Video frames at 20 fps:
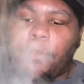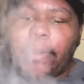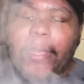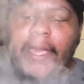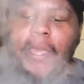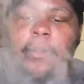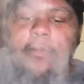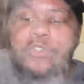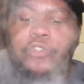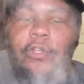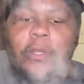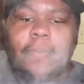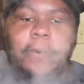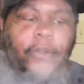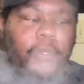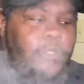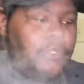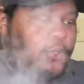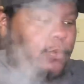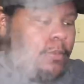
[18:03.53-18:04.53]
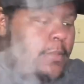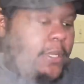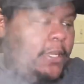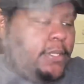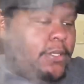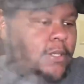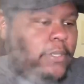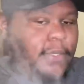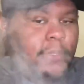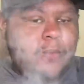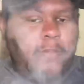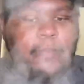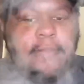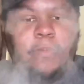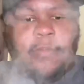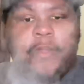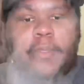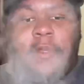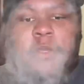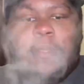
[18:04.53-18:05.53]
ain't gonna trip on it too much.
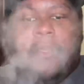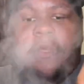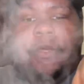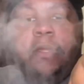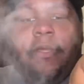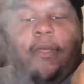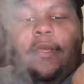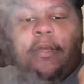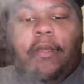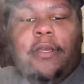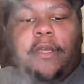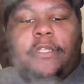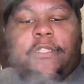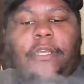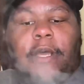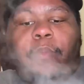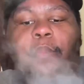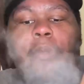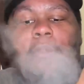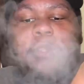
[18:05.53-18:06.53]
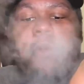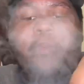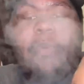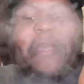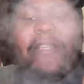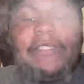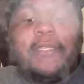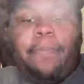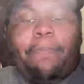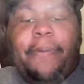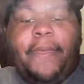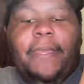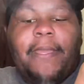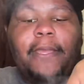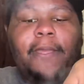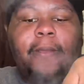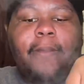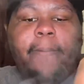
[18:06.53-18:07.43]
Cause y'all want the recipe.